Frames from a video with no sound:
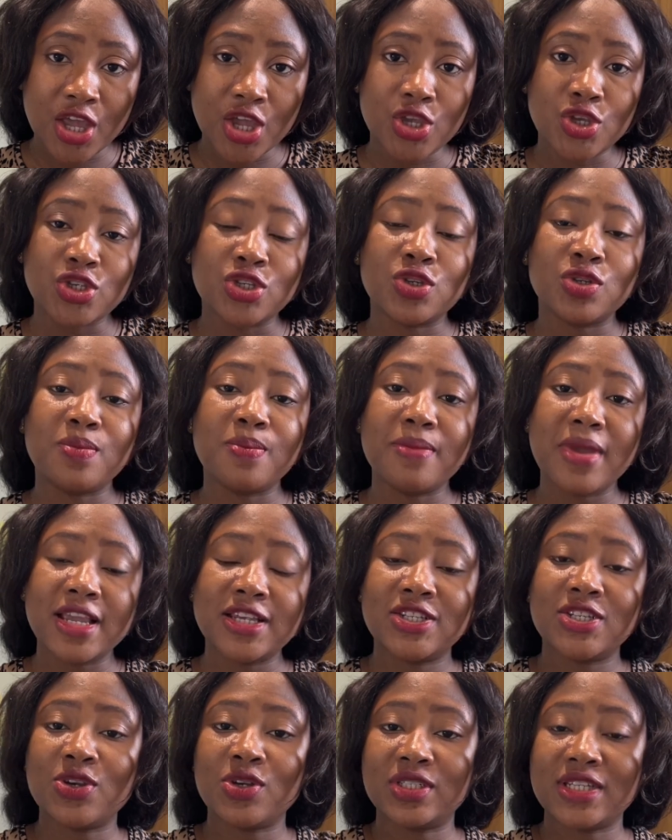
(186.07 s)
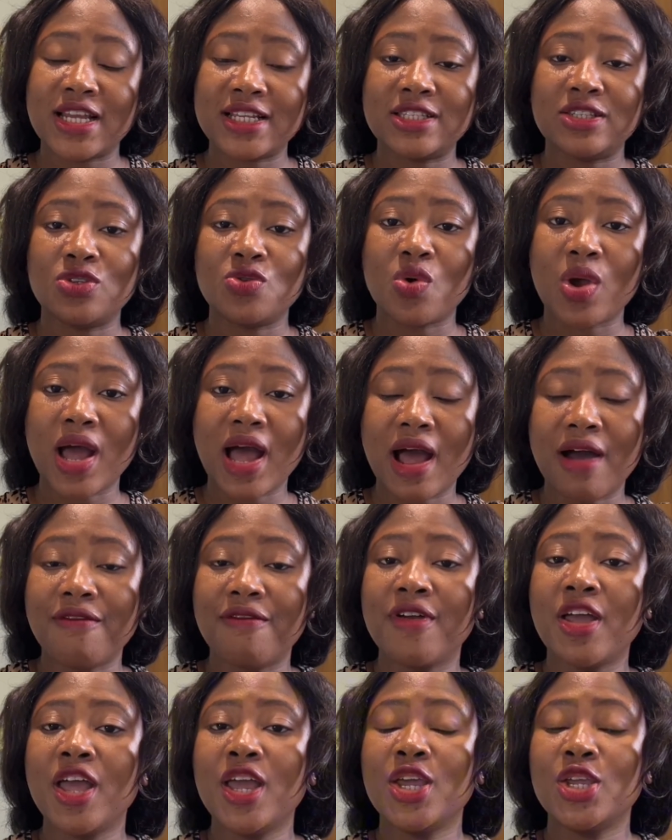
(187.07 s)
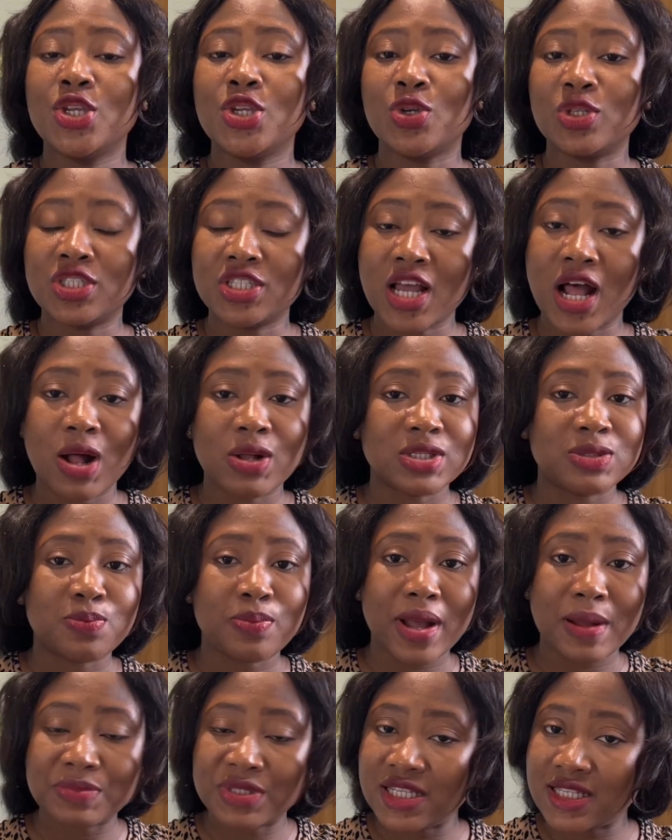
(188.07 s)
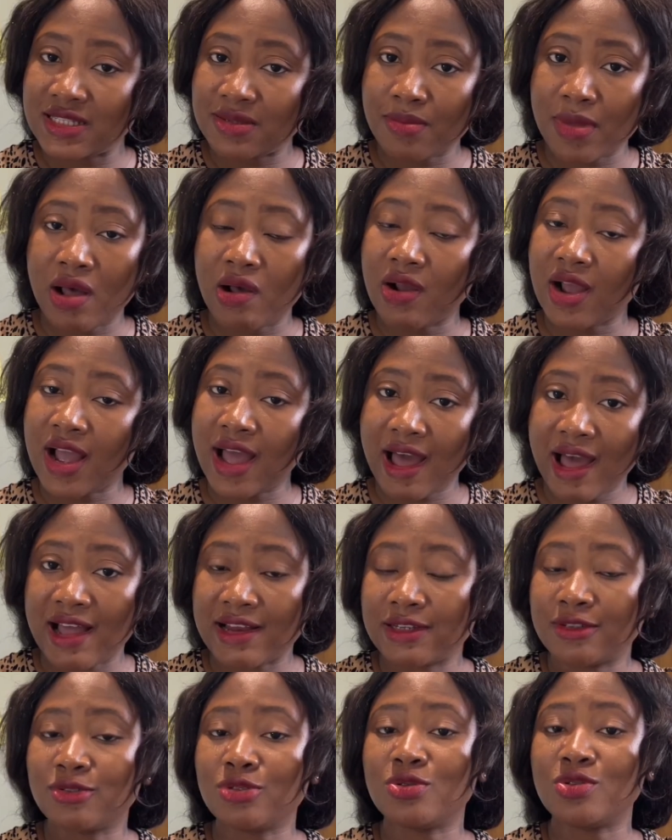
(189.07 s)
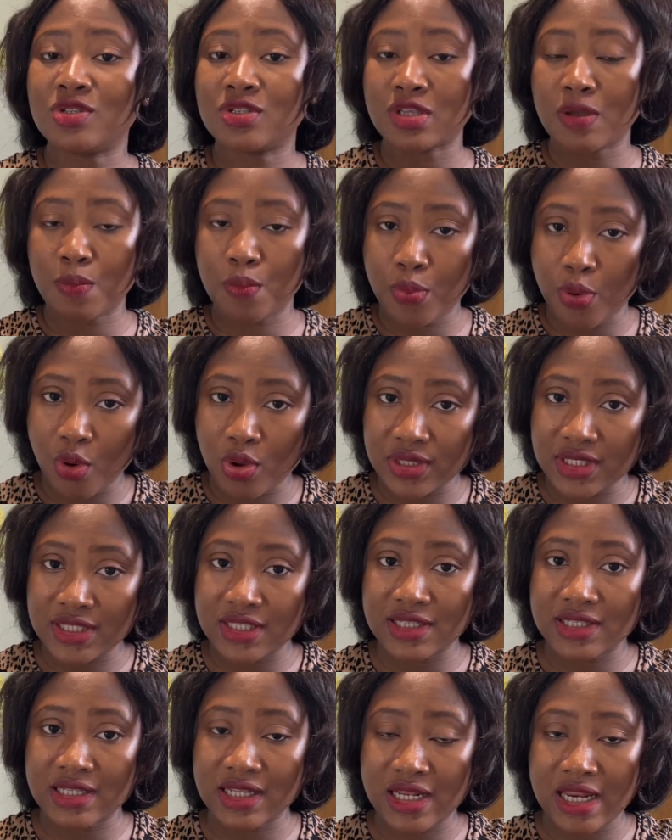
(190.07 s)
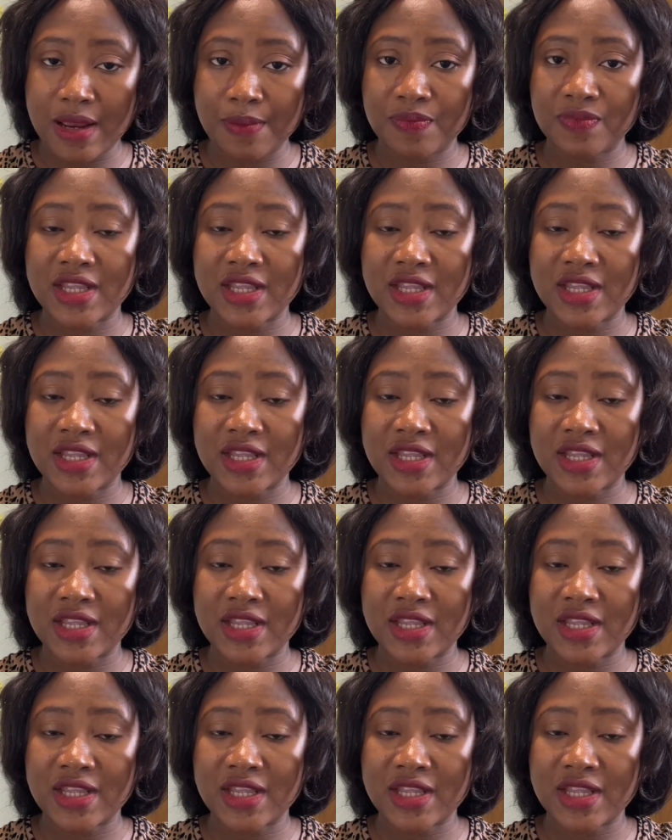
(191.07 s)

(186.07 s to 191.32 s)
you should make sure that you have your child's baptismal card to support this claim,